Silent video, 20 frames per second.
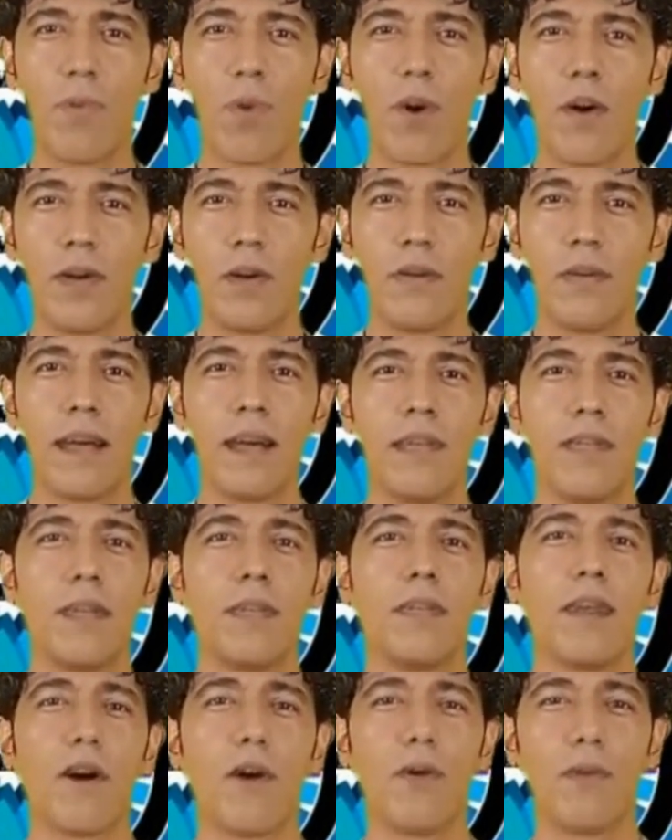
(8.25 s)
what you need to
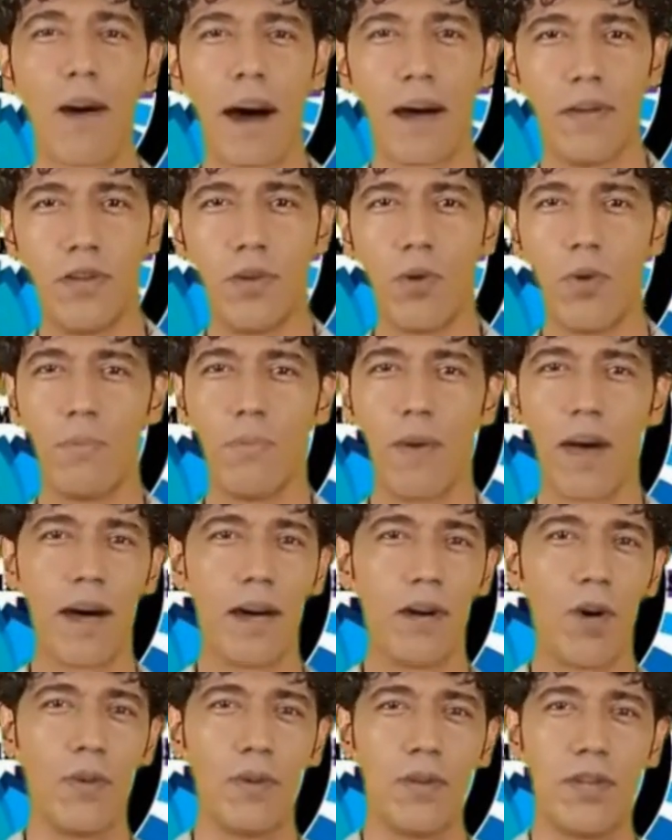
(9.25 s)
know about your
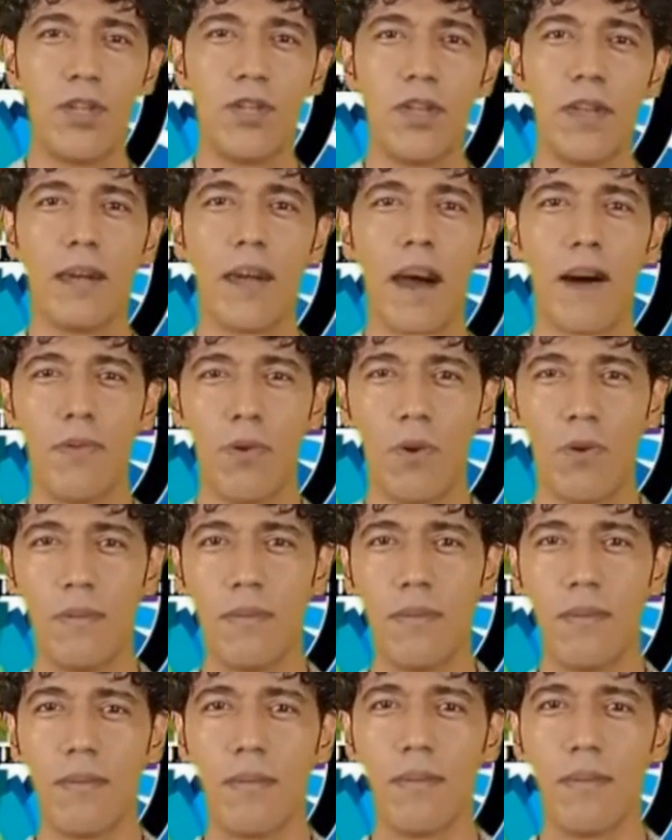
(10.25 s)
blood oxygen level.